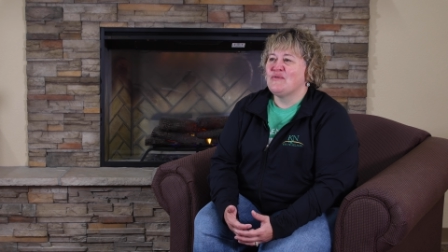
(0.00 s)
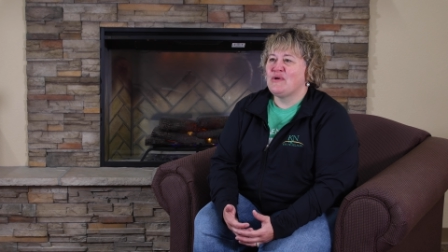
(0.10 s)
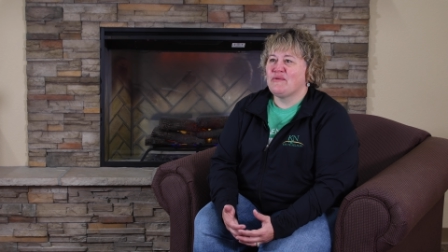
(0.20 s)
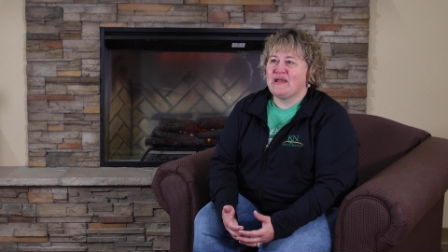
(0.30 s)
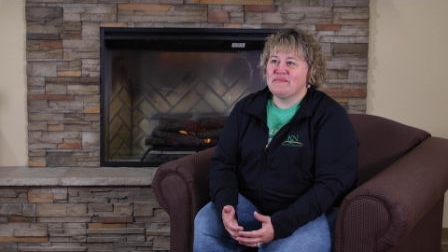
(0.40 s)

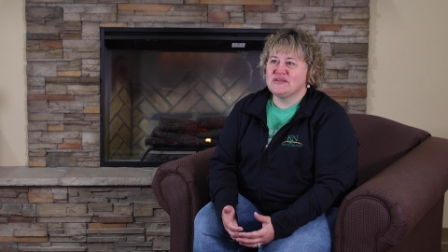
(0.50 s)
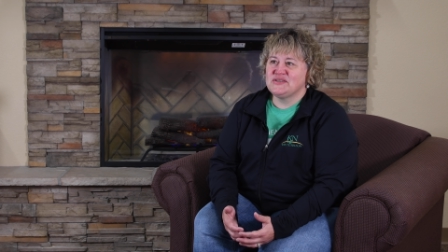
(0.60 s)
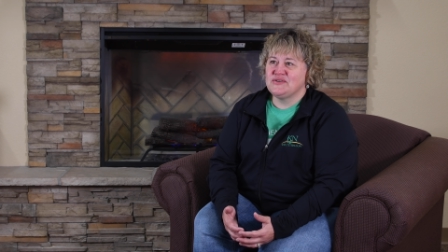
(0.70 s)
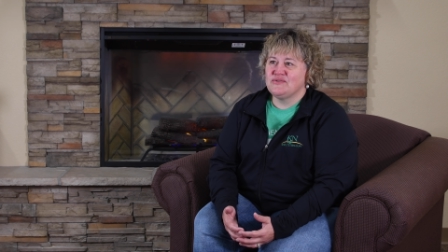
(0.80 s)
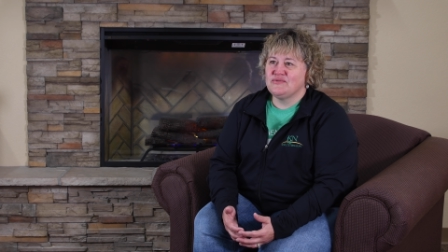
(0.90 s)
We were able
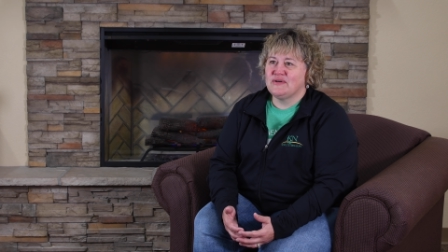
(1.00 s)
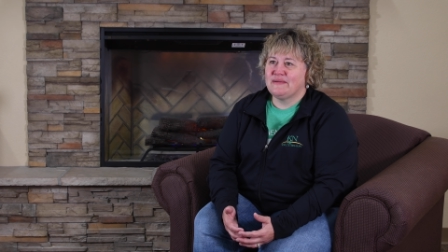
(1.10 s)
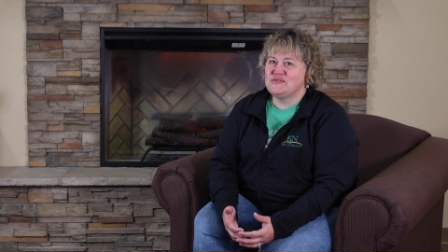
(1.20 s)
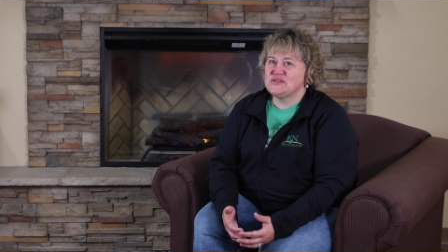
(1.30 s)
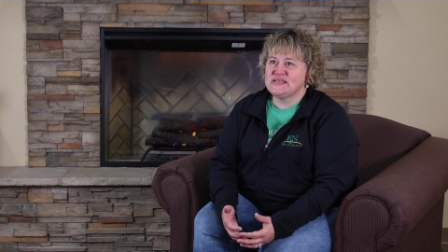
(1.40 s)
to
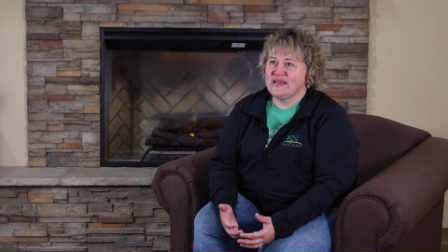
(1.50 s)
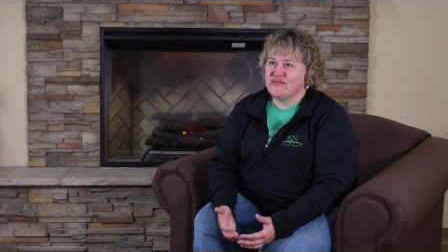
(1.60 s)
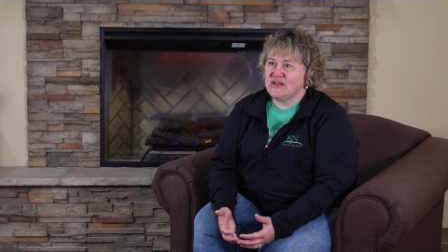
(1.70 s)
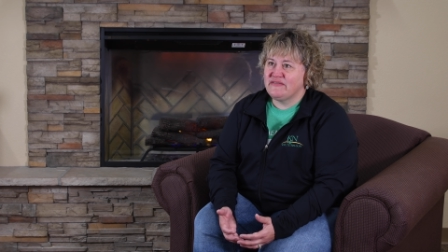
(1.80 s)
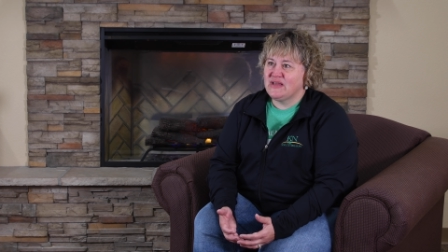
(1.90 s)
um, just the
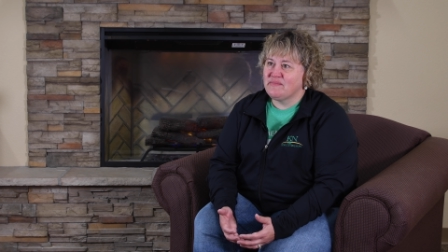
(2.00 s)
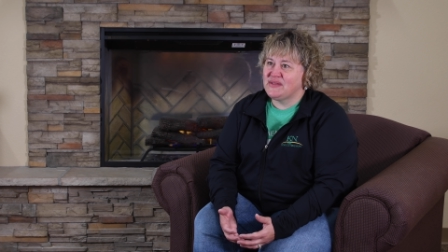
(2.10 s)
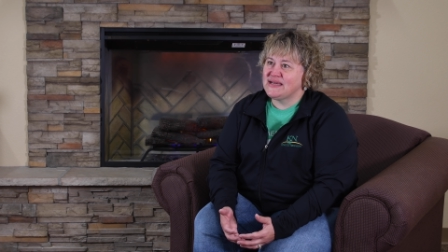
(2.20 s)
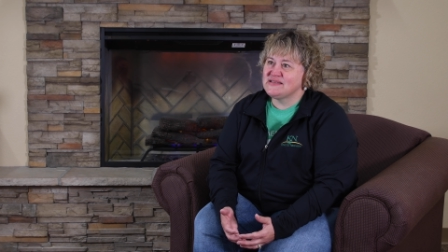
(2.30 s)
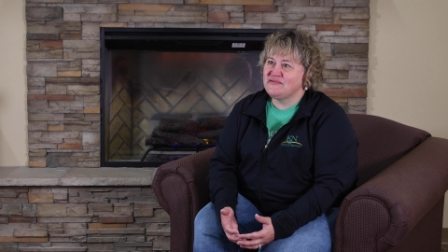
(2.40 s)
other evening
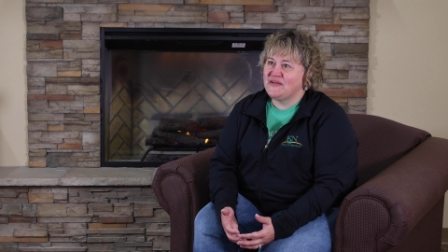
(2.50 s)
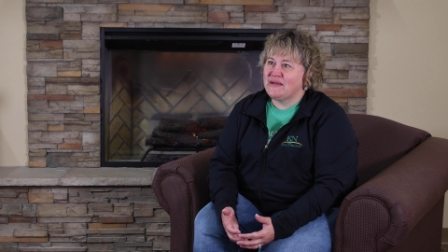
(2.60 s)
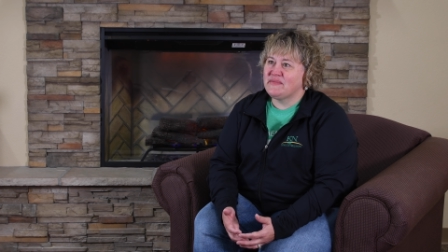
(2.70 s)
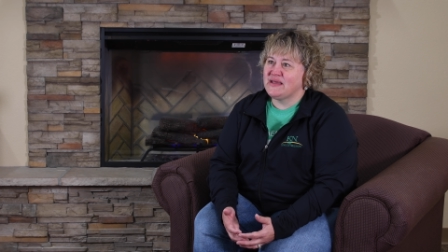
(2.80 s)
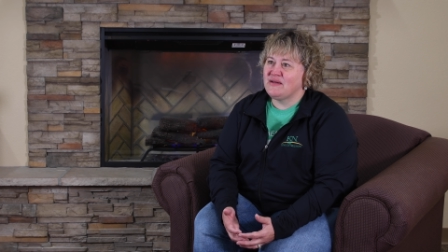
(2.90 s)
bless a
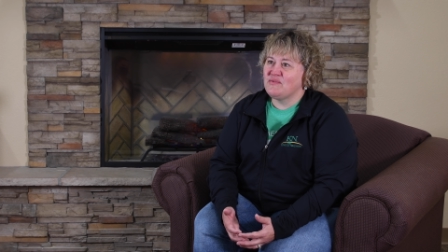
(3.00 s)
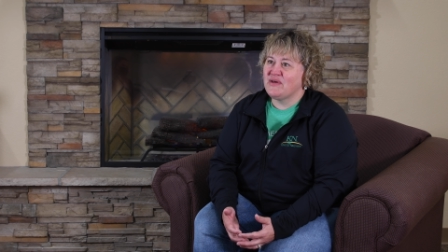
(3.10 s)
family